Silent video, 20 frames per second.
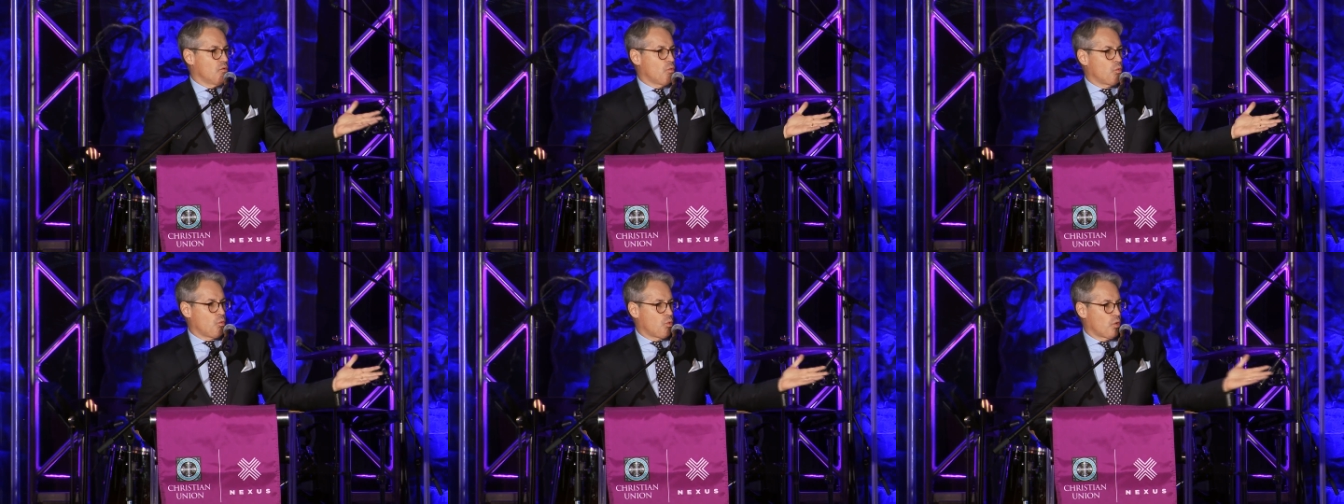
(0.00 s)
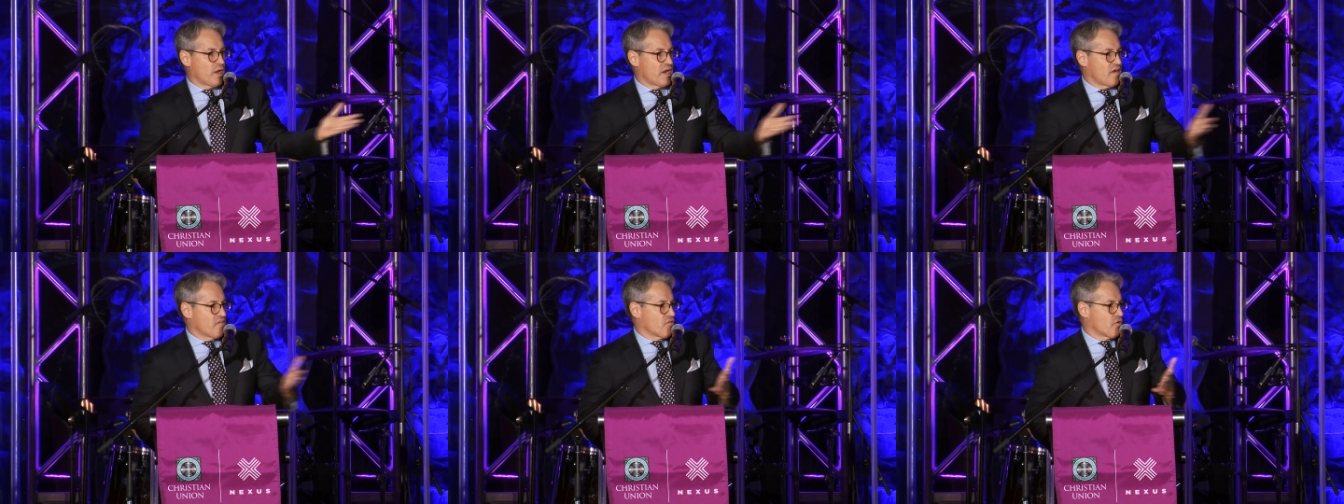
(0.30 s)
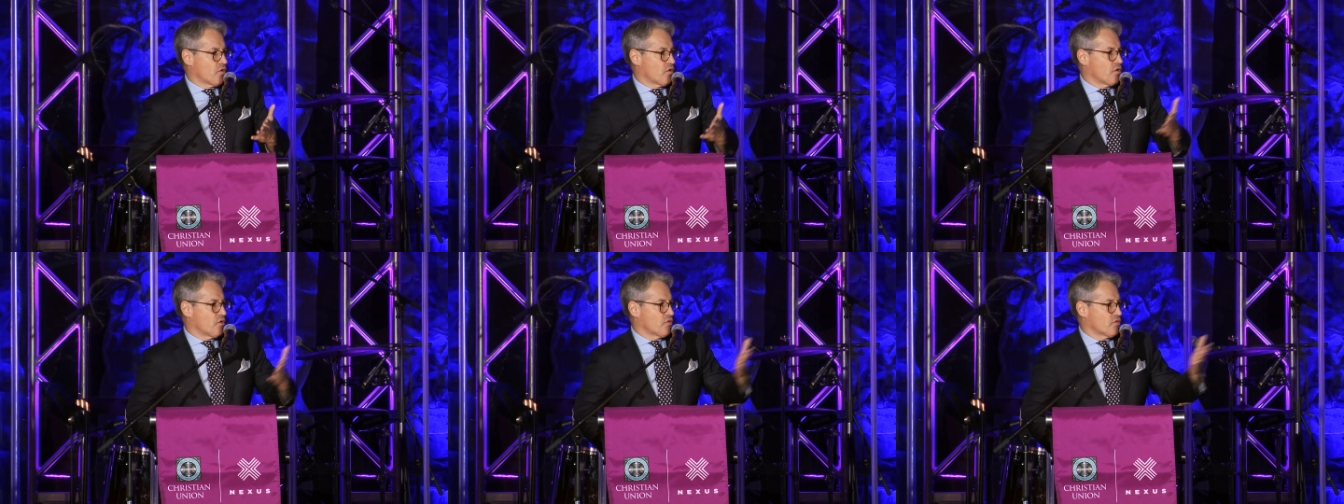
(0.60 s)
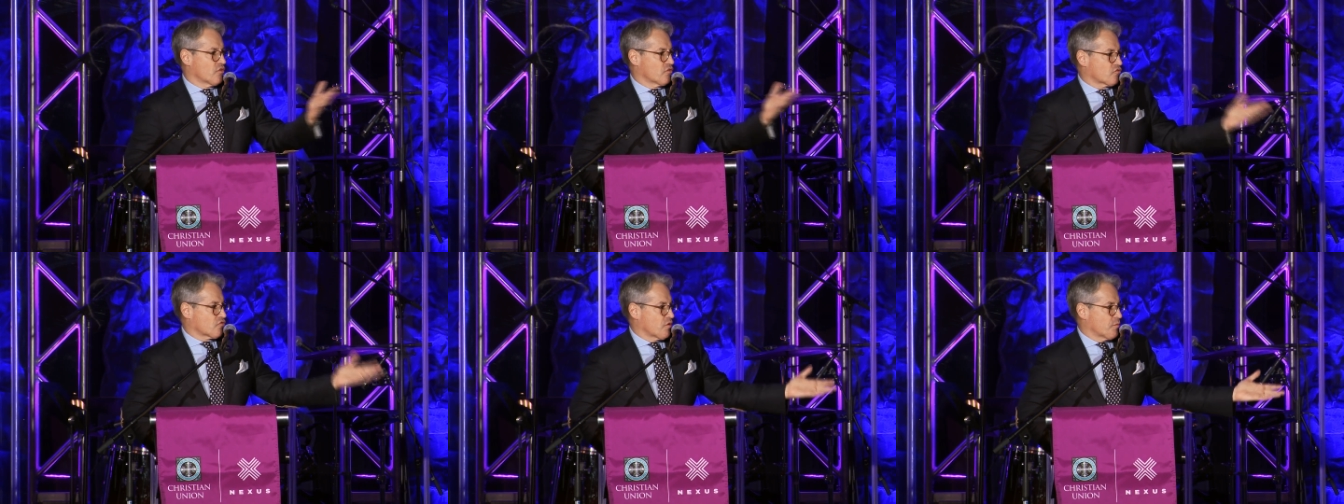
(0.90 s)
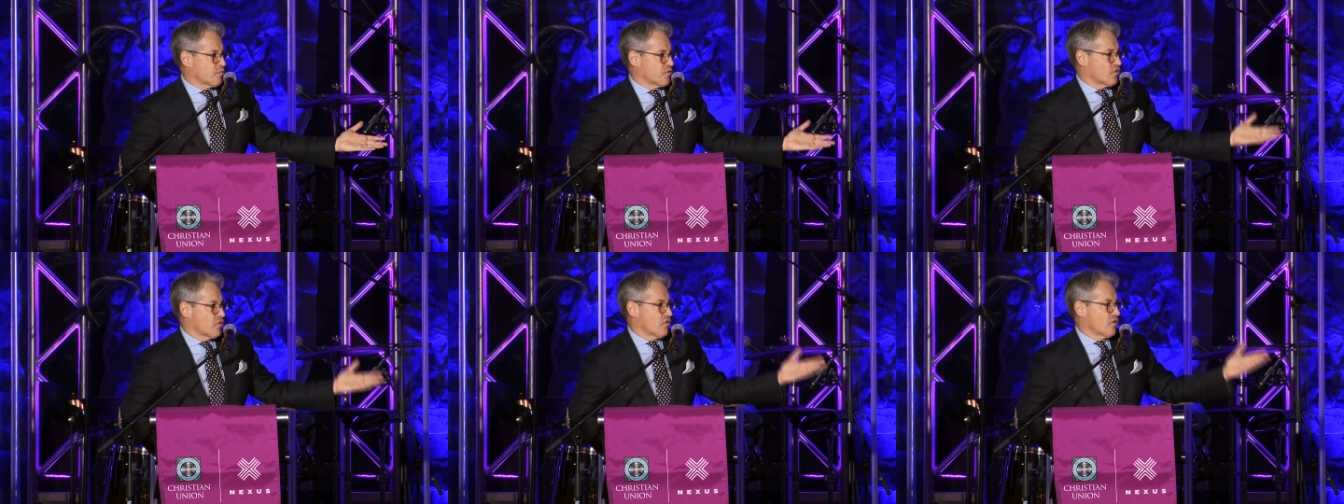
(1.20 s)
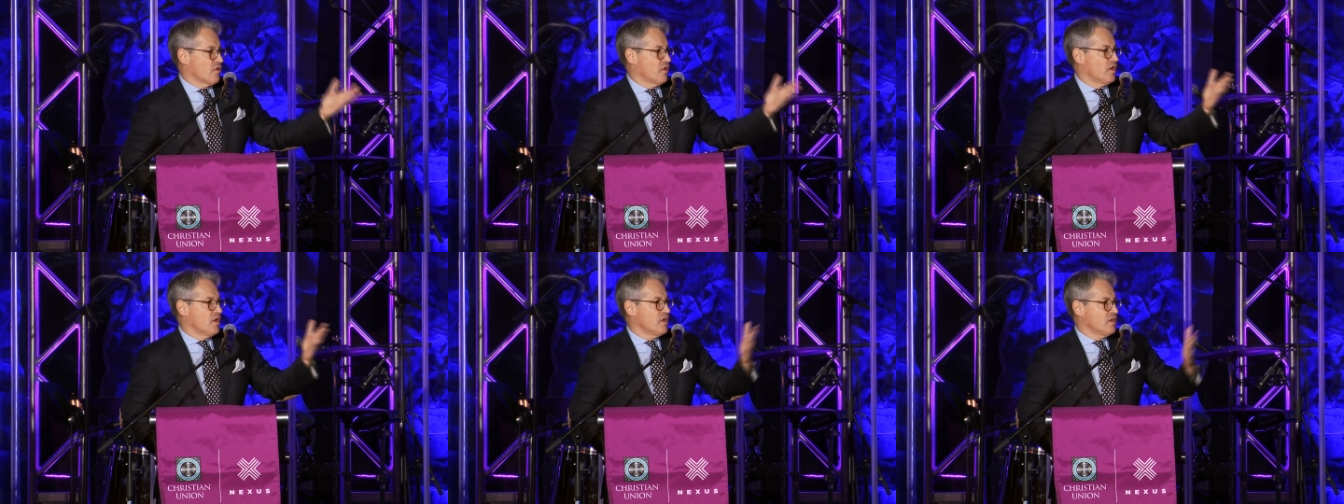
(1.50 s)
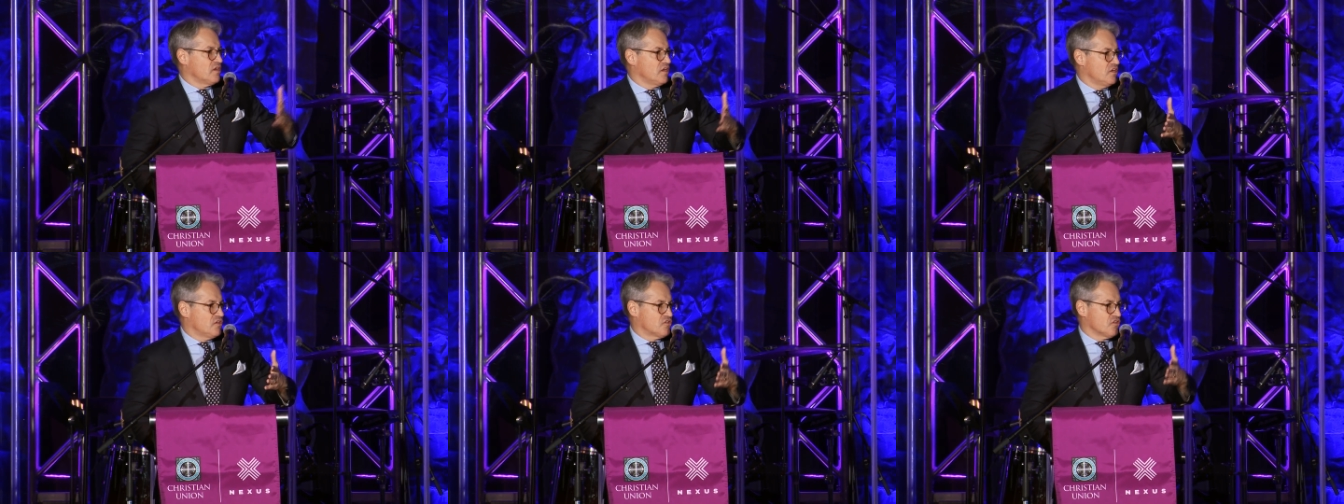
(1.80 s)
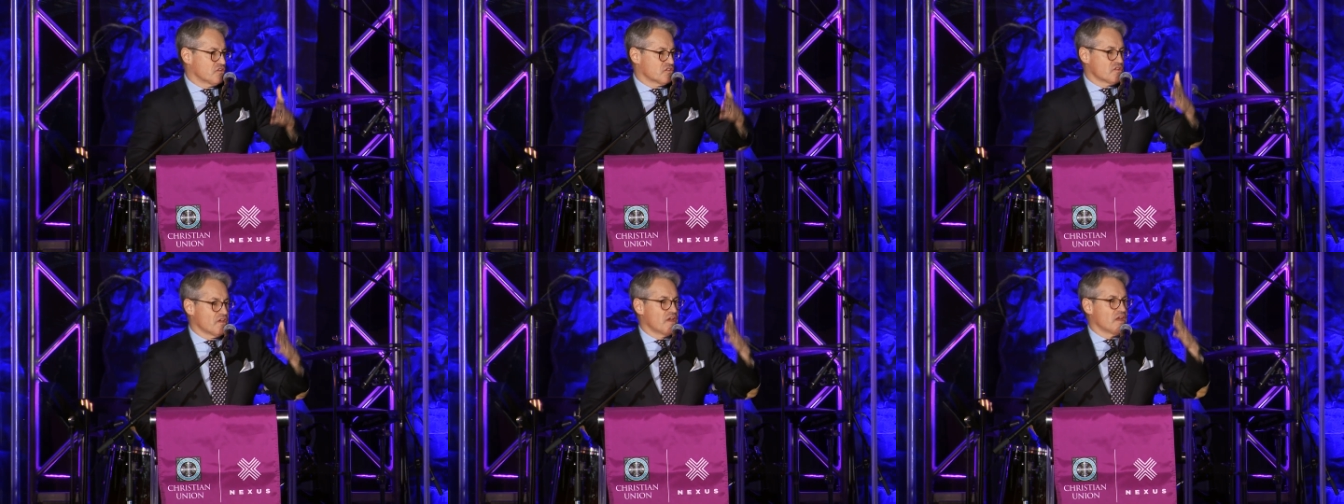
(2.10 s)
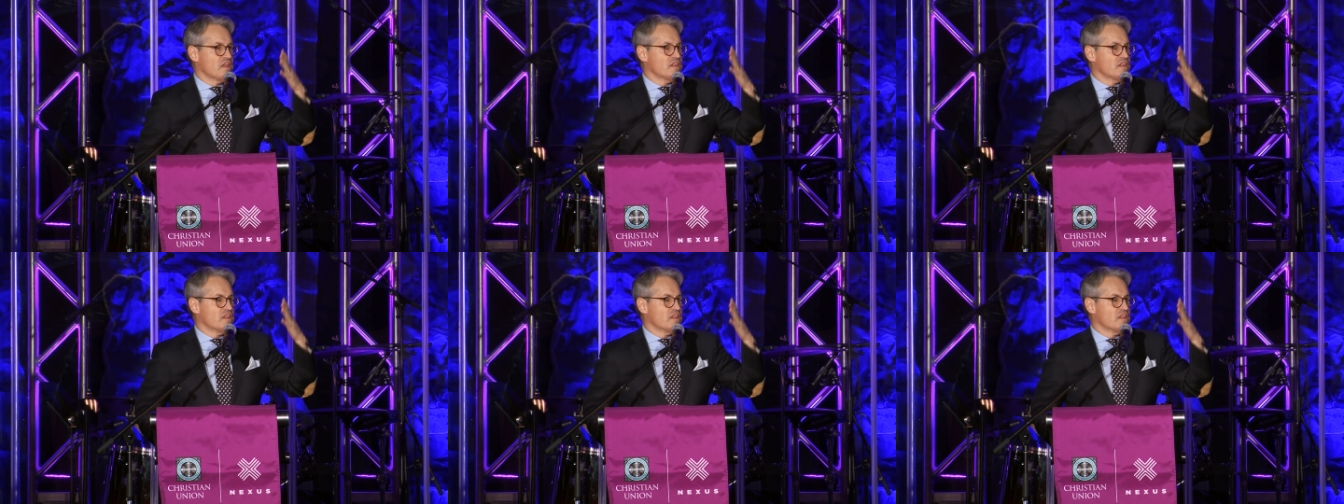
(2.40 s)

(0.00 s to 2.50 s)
whatever the Scripture teaches.